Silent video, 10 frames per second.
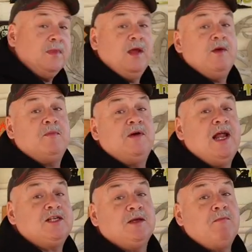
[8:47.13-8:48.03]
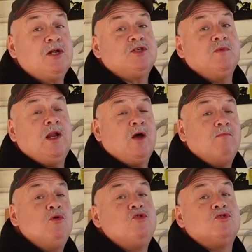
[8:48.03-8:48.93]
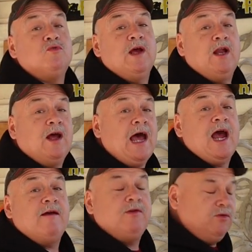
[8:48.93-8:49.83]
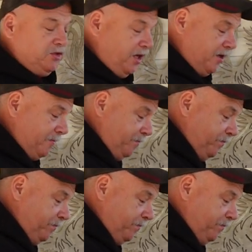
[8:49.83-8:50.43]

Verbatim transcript: Then we can put down some mozzarella, or mozzarella, however you say it.